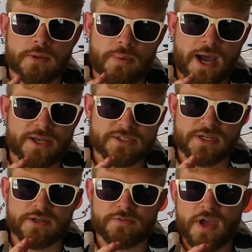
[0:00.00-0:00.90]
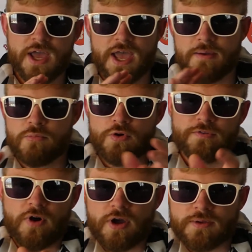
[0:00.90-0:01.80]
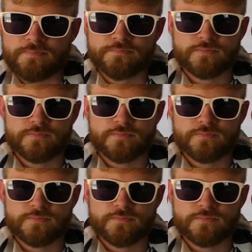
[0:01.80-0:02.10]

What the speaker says: positive and move on.